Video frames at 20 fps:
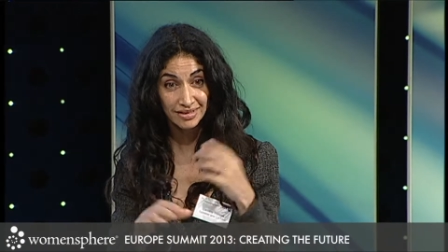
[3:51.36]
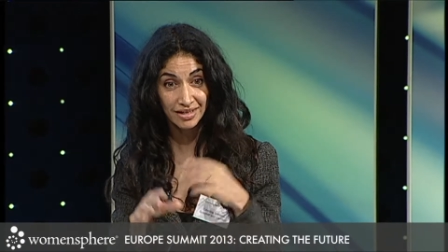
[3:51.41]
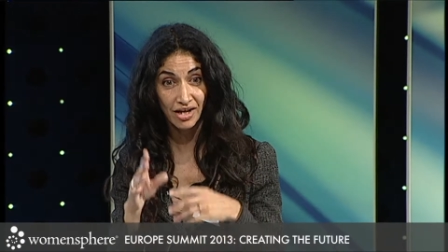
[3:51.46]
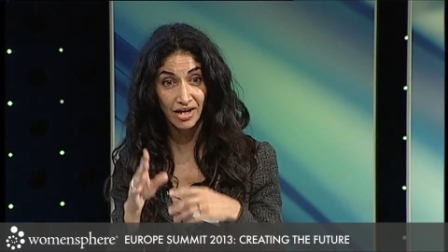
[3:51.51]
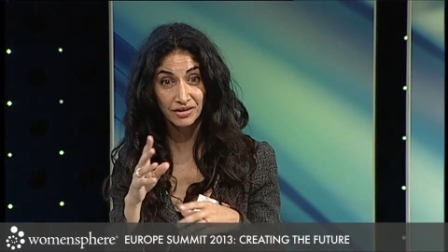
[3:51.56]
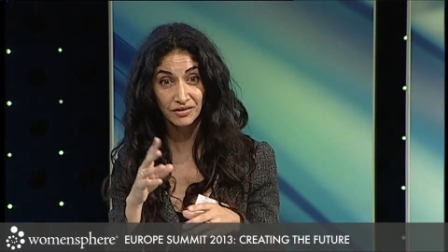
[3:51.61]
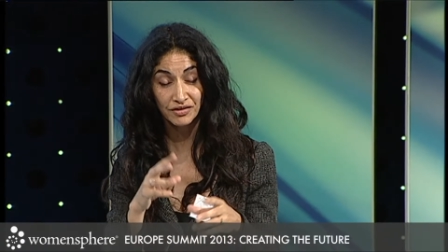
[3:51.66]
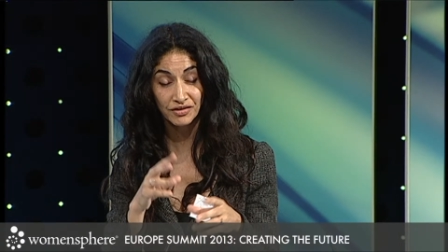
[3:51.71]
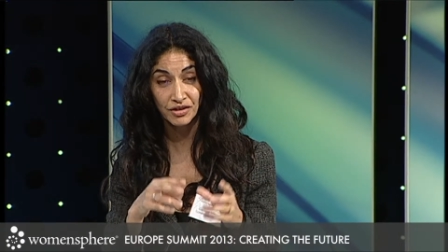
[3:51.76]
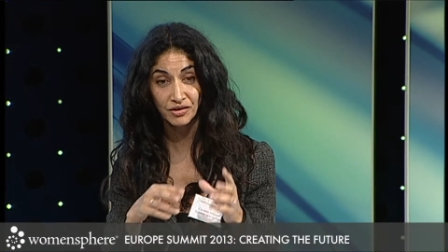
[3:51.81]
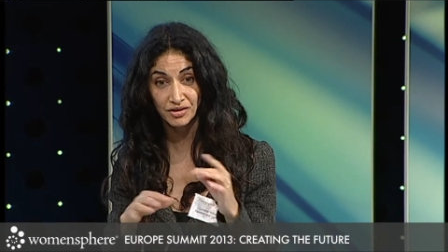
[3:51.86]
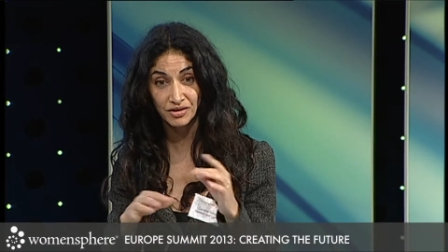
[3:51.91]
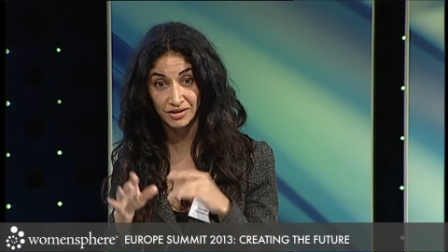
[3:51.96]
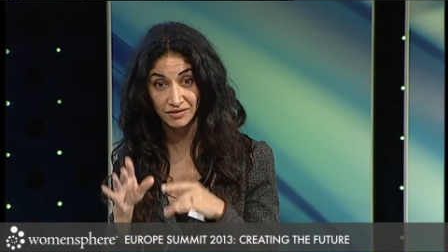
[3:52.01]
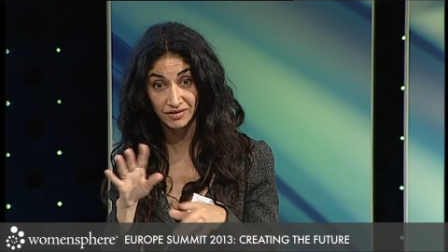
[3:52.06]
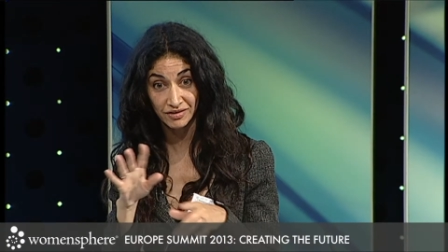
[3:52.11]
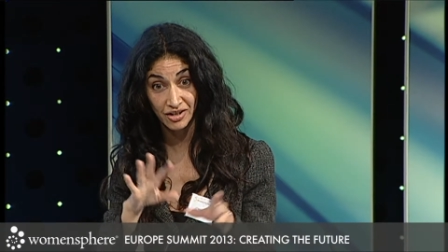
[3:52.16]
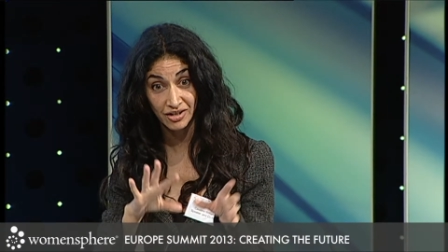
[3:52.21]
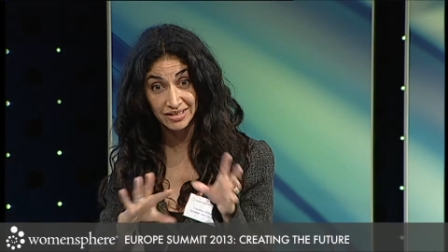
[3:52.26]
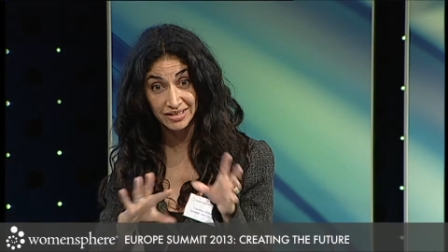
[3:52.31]
kind of, you know,
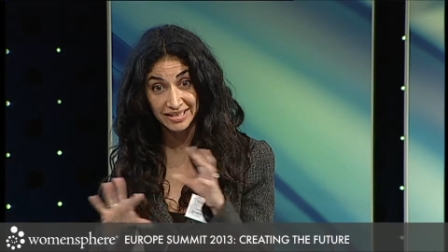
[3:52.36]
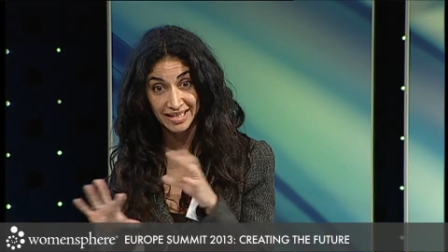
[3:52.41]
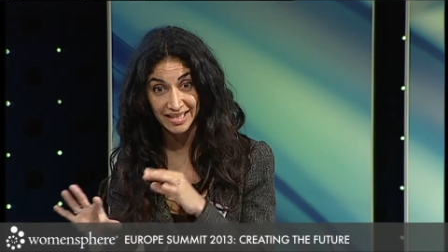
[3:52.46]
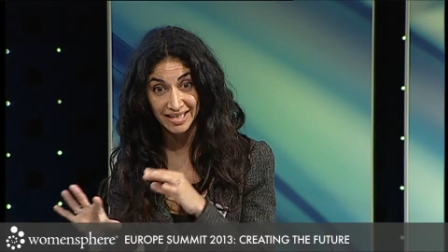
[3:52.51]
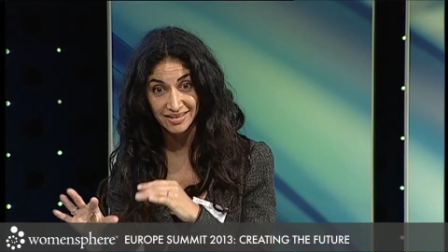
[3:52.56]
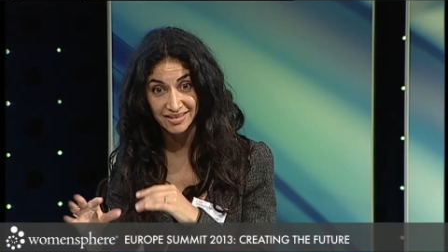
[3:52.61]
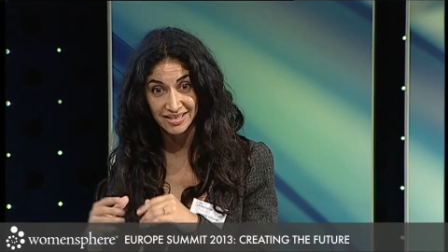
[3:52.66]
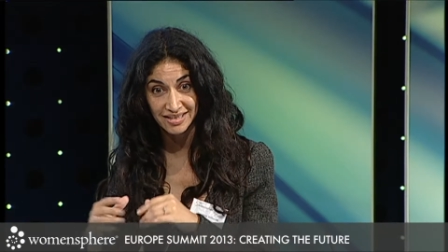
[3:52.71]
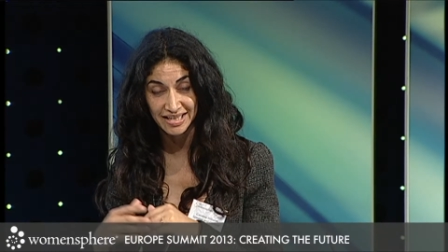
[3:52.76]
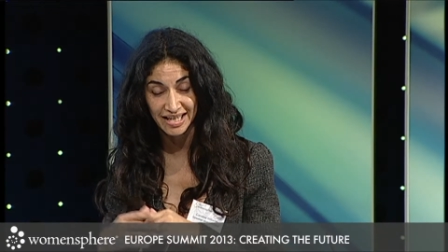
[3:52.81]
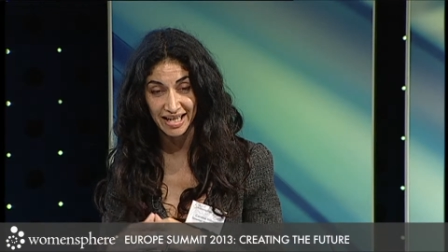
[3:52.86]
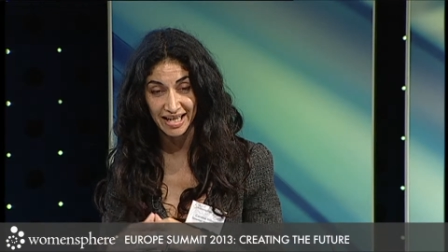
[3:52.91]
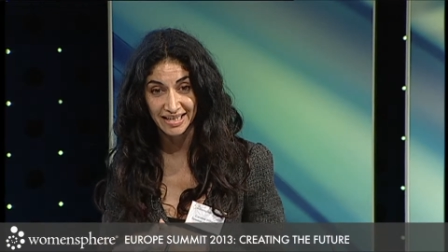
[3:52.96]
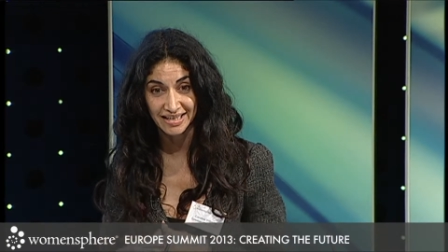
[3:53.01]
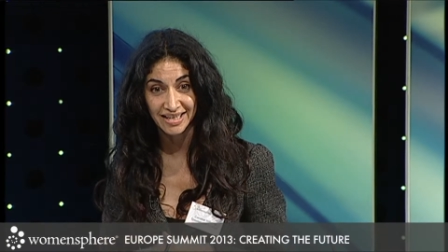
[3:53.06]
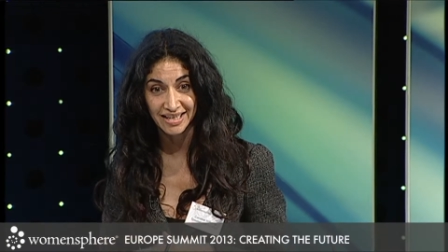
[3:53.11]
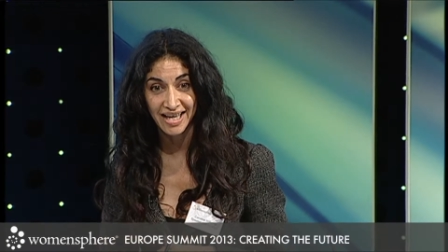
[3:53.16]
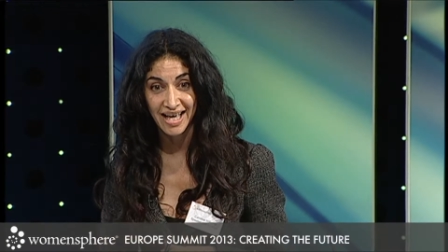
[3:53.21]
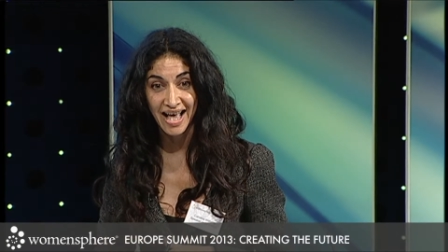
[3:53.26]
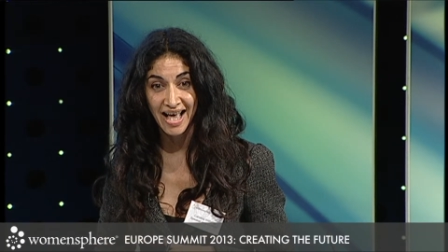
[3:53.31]
sort of learning here today.